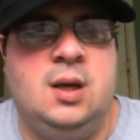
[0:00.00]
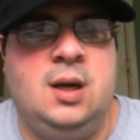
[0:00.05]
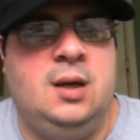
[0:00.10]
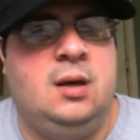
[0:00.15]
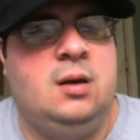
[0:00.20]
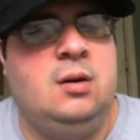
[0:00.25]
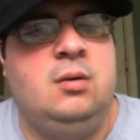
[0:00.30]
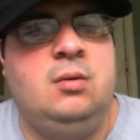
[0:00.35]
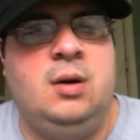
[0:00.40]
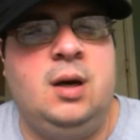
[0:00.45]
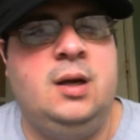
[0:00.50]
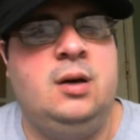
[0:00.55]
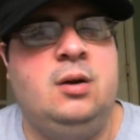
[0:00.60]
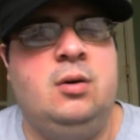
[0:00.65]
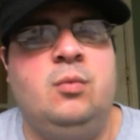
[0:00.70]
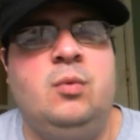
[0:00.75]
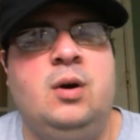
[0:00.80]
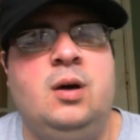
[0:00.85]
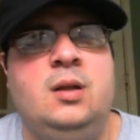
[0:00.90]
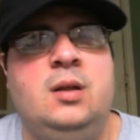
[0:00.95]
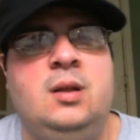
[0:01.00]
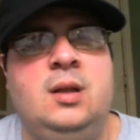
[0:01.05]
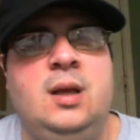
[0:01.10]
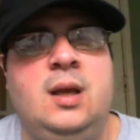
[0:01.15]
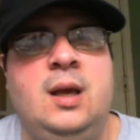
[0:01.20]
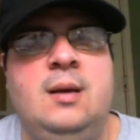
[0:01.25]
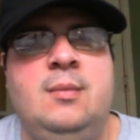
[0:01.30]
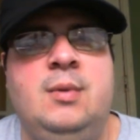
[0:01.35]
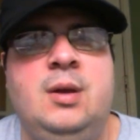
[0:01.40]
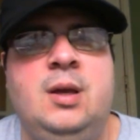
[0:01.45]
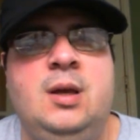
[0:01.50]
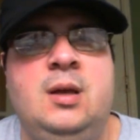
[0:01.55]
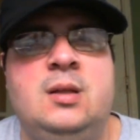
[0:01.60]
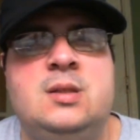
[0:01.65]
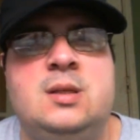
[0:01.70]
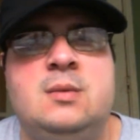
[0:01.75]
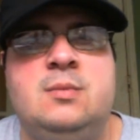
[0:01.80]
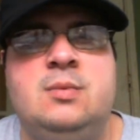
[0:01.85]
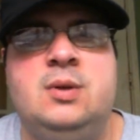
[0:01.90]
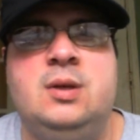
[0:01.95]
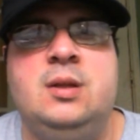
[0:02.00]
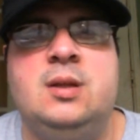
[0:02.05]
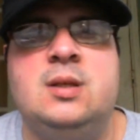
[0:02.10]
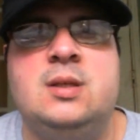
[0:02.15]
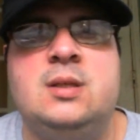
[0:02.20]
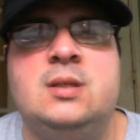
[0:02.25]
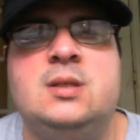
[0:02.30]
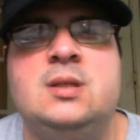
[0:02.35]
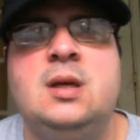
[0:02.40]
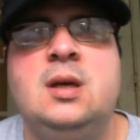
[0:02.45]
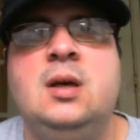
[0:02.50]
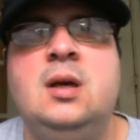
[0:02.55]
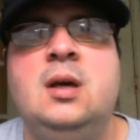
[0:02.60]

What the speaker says: I don't want gaming to be this,